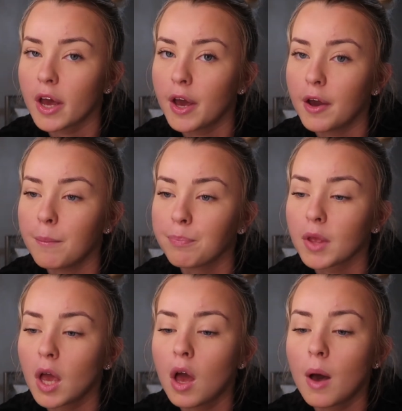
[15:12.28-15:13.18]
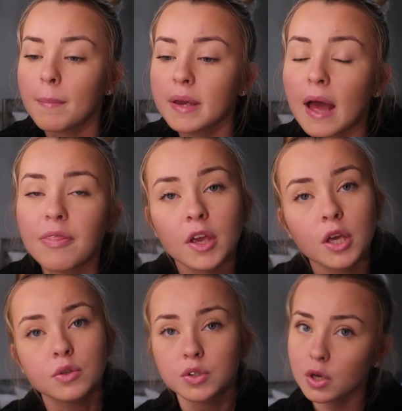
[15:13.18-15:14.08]
But yeah,
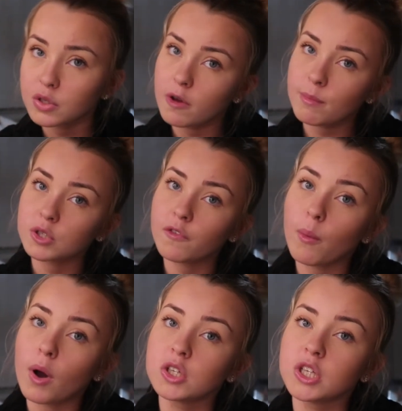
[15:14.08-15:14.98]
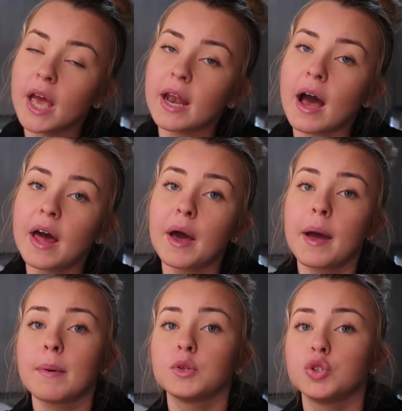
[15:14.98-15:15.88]
thank you so much for watching, and
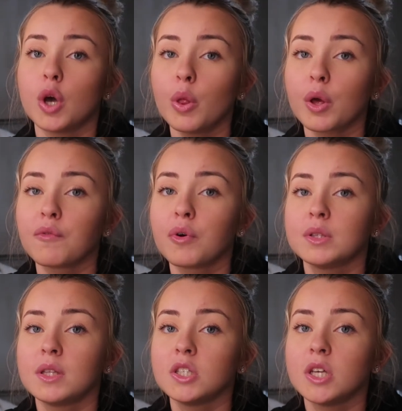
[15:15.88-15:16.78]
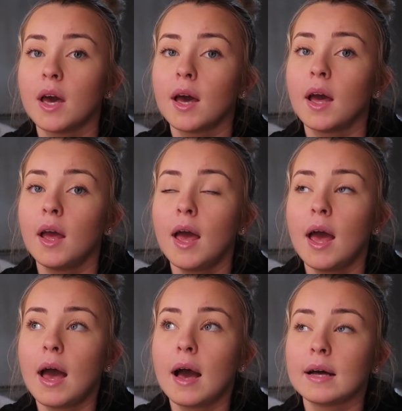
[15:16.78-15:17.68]
I'm so looking forward to this year
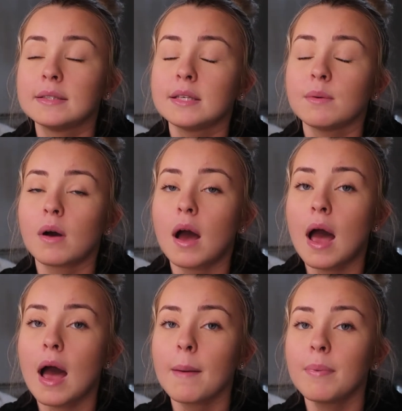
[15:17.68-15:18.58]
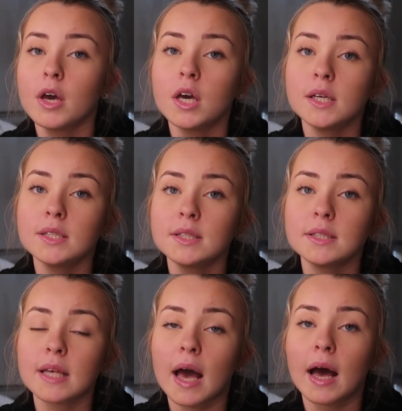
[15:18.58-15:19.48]
and seeing what
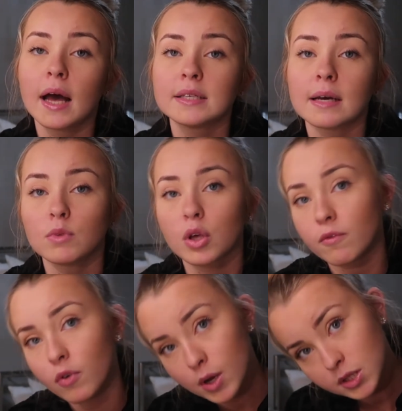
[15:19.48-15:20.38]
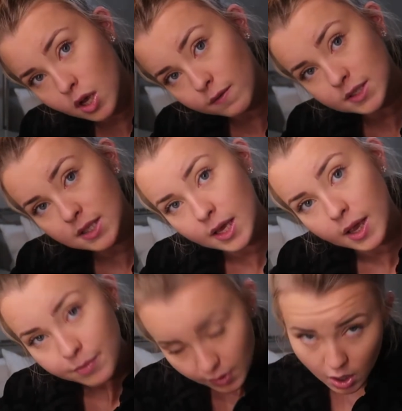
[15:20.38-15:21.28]
happens, and I'm looking forward to
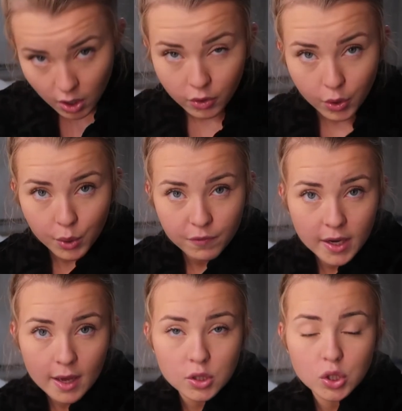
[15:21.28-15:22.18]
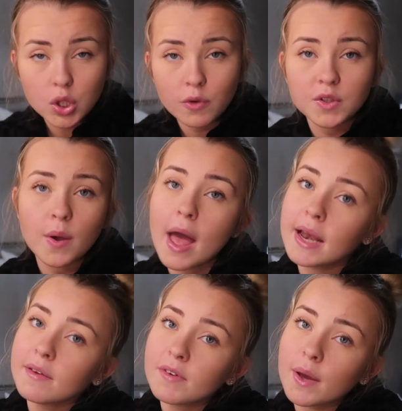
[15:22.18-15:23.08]
obviously new videos and stuff. So
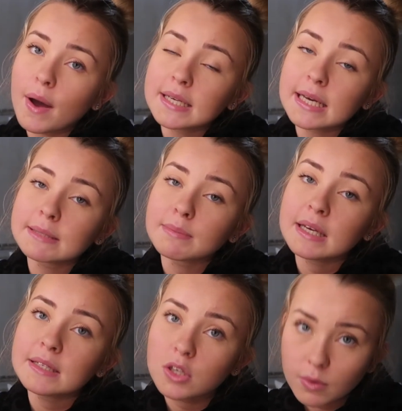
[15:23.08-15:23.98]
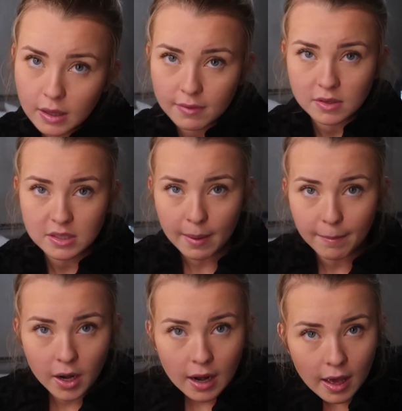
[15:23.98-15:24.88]
any video ideas, please do leave them
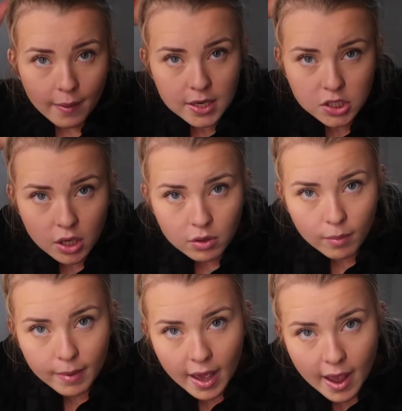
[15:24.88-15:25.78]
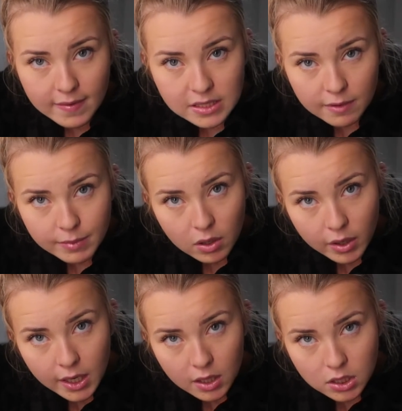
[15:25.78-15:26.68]
down below. I don't know what my hair is, I've been
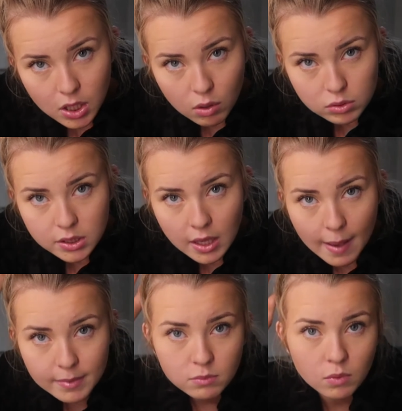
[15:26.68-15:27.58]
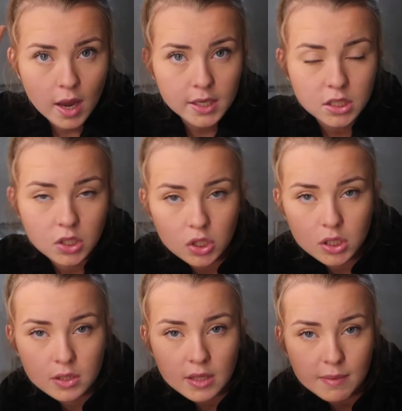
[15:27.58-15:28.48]
looking at it this whole time, and well, it is
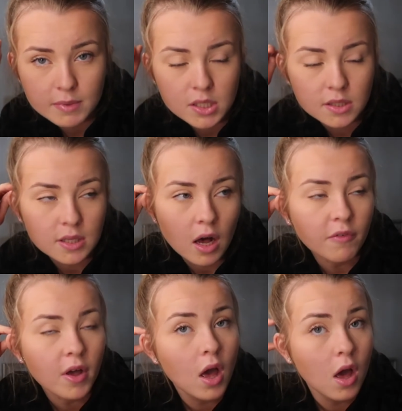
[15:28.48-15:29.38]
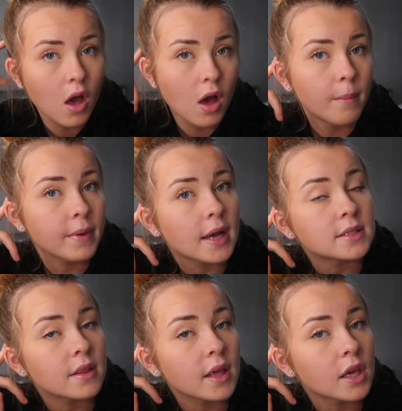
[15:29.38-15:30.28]
just a statement itself. But
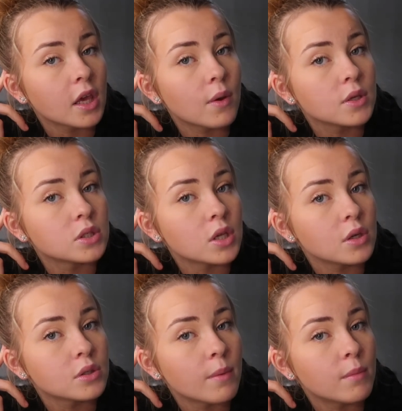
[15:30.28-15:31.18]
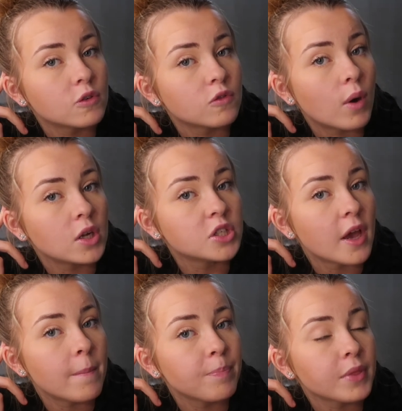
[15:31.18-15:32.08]
yes, thank you so much for
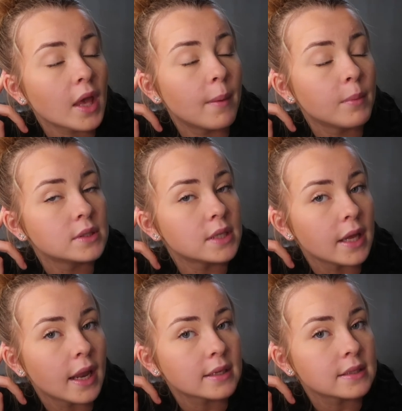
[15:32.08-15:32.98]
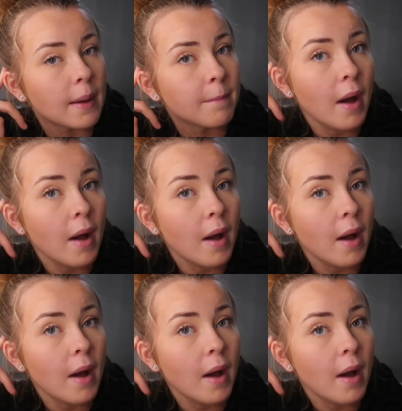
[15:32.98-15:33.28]
watching, and we'll see you next time.